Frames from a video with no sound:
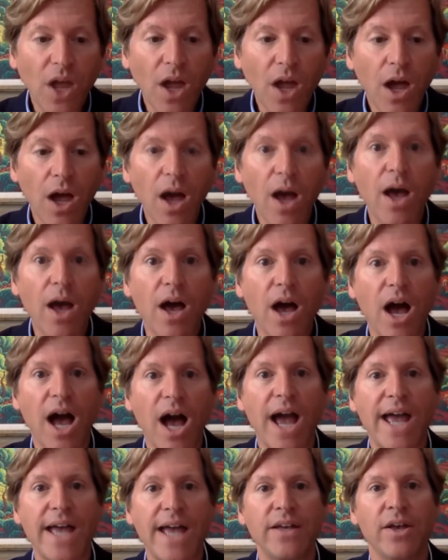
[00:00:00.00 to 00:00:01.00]

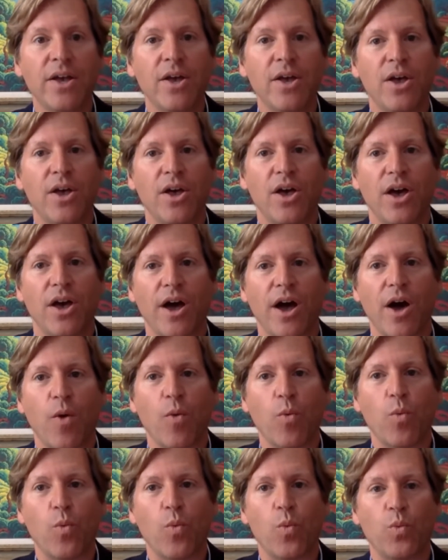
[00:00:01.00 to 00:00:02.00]
I
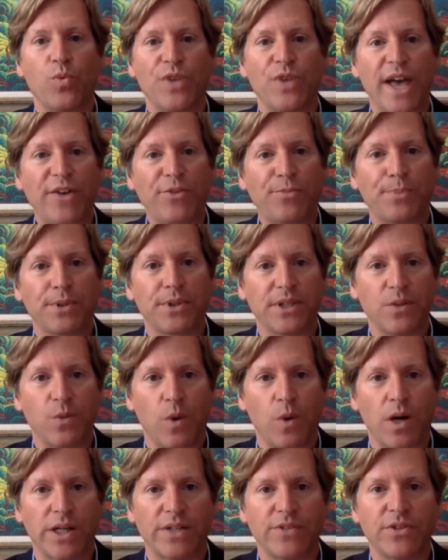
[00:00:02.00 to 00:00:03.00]
desperately
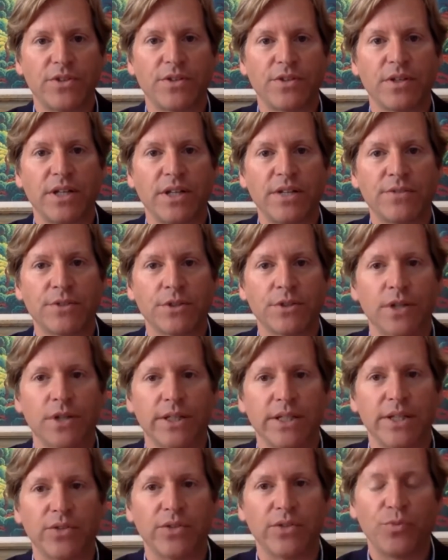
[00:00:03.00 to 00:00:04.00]
wanted to deliver on
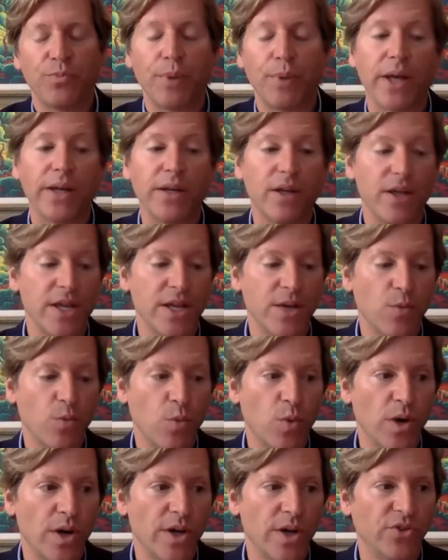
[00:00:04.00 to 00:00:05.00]
this, but it
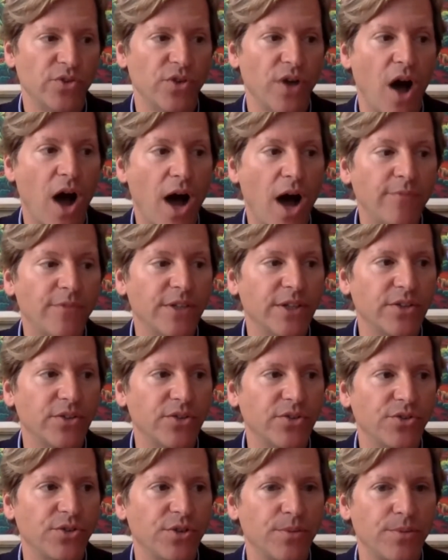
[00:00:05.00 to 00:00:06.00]
was
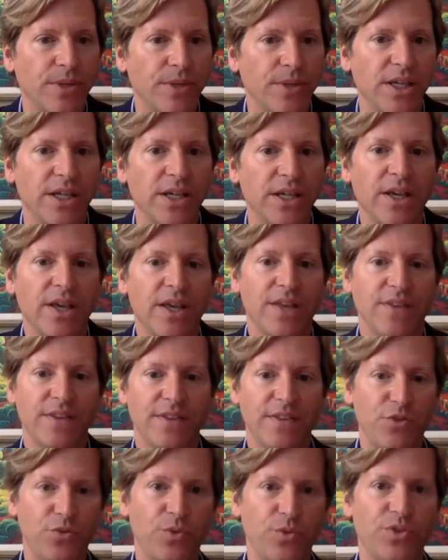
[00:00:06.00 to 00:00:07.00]
obvious to me
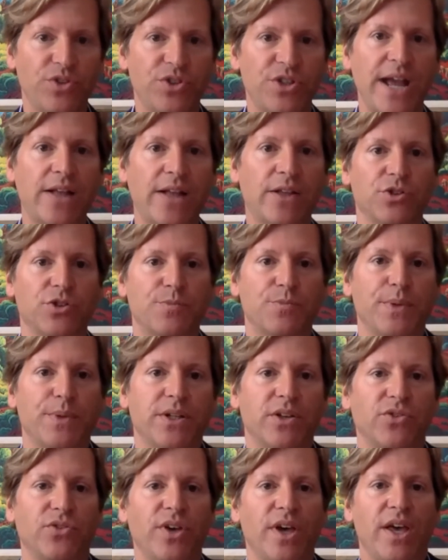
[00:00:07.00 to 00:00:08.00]
that this was a challenge
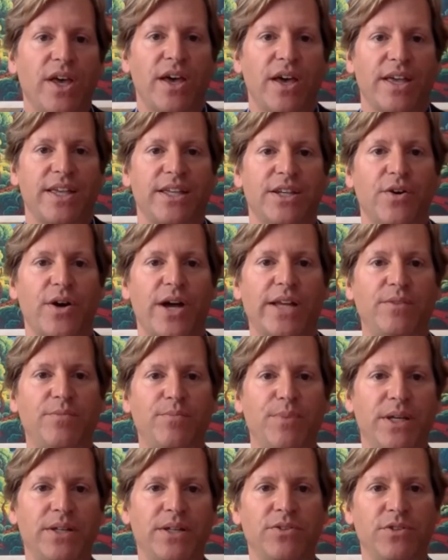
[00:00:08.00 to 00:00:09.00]
because, you know, I'd
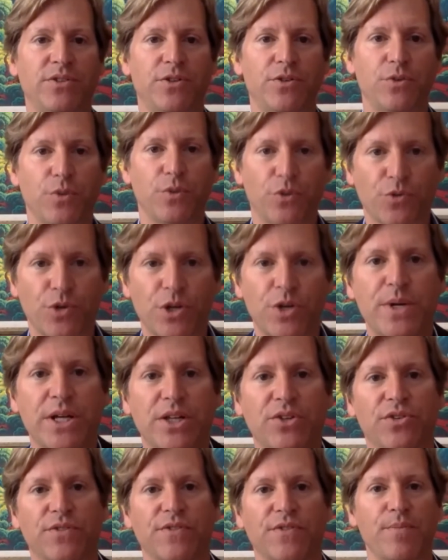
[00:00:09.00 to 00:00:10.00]
been to 3
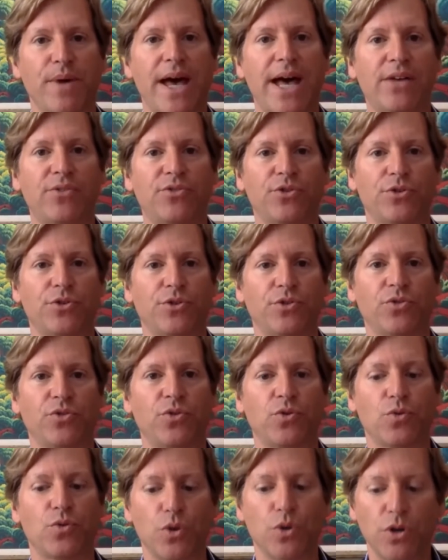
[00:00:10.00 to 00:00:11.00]
weeks of ambassador
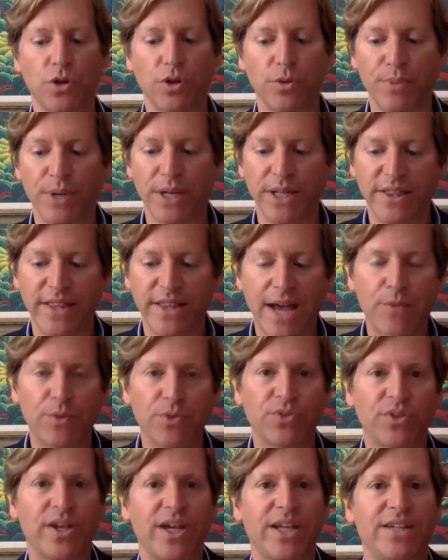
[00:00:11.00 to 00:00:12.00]
school, but that
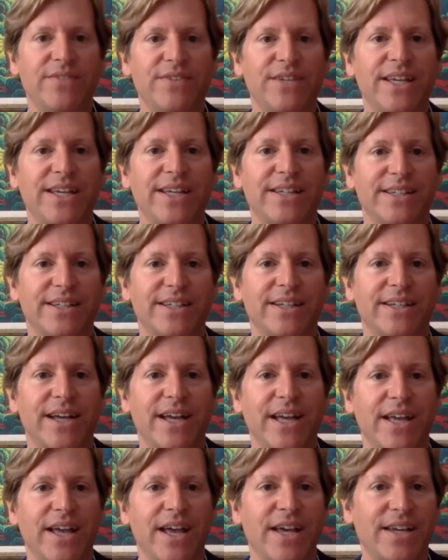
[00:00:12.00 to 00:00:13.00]
was kind of it. And
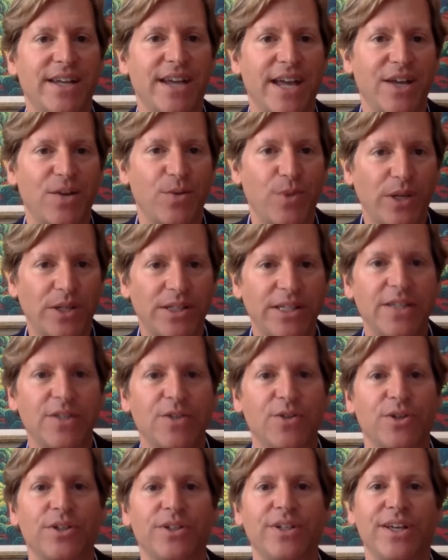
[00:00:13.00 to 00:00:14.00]
I quickly
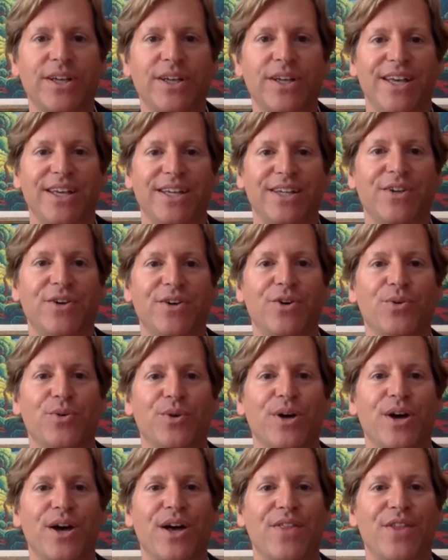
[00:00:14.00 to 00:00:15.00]
learned, you
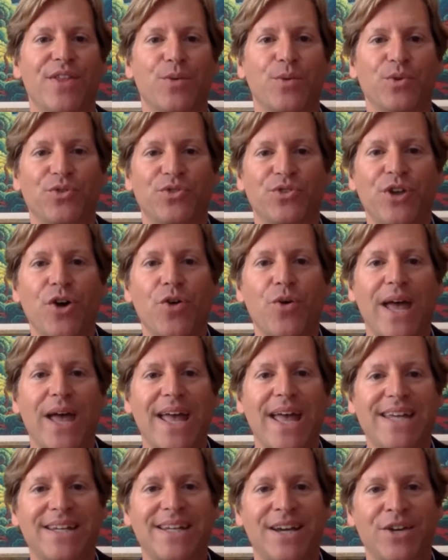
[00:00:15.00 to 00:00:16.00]
know, there was no
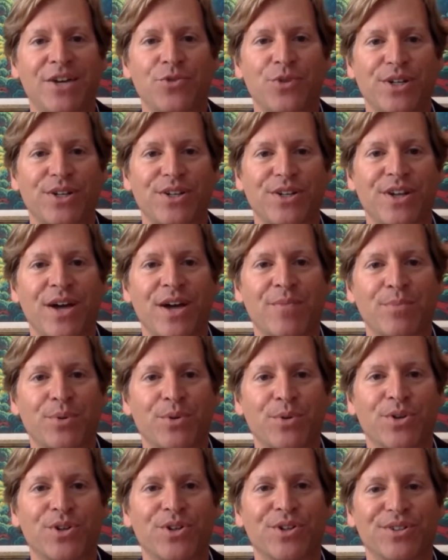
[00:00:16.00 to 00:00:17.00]
800
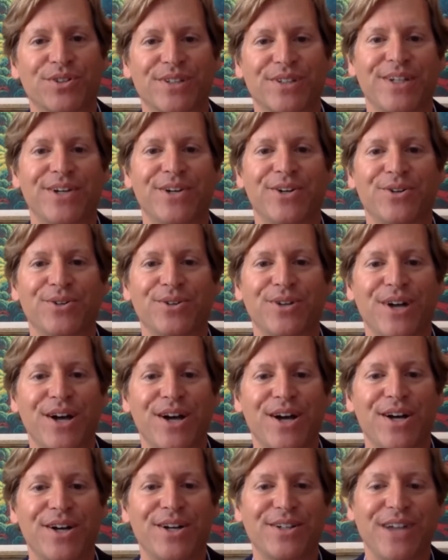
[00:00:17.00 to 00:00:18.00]
number, you know,
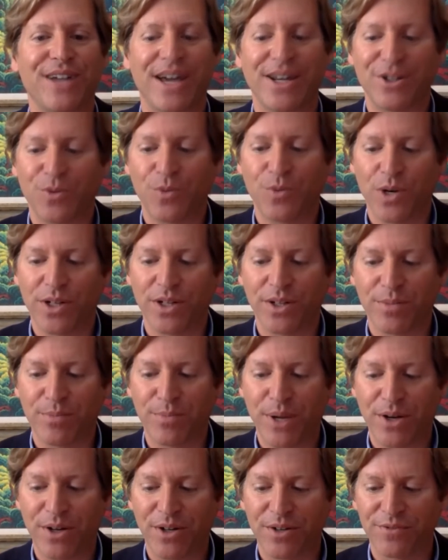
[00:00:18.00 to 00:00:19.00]
I don't want to
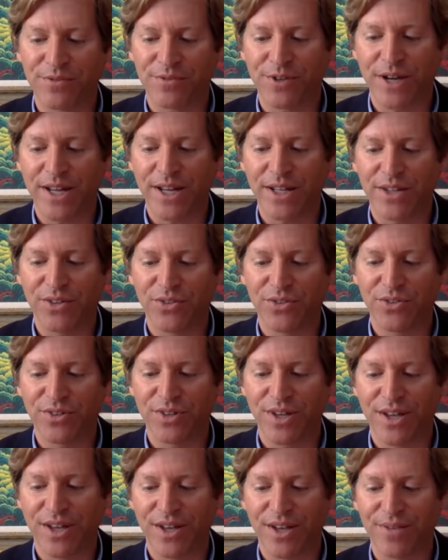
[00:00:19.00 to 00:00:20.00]
paraphrase,
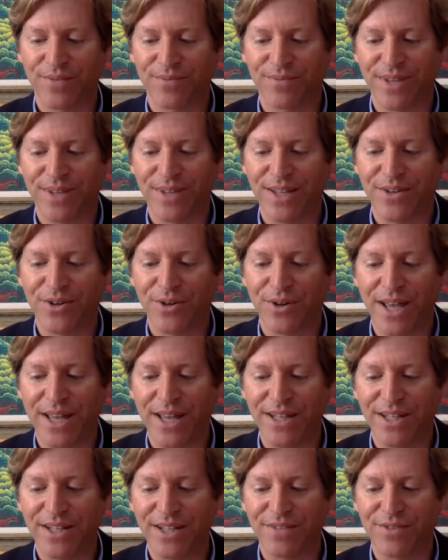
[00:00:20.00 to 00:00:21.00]
you know,
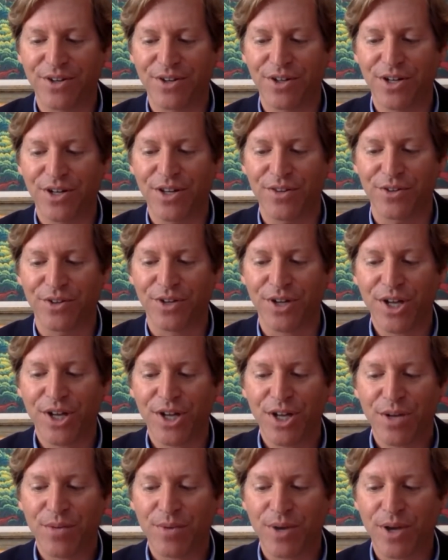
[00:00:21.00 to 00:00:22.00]
any of our other
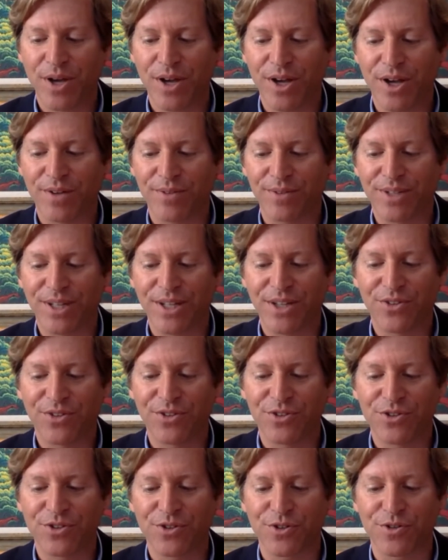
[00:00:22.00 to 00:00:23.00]

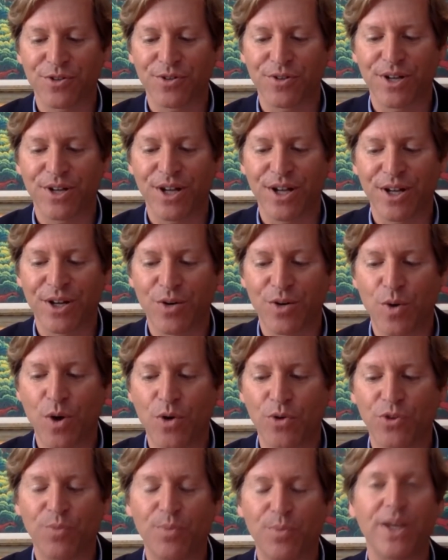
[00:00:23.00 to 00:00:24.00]
Kissinger
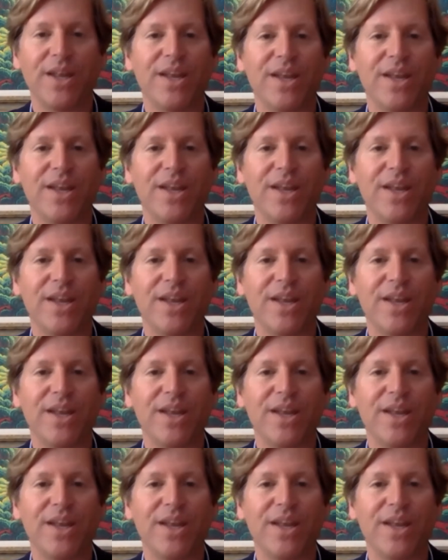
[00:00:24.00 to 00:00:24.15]
quotes, but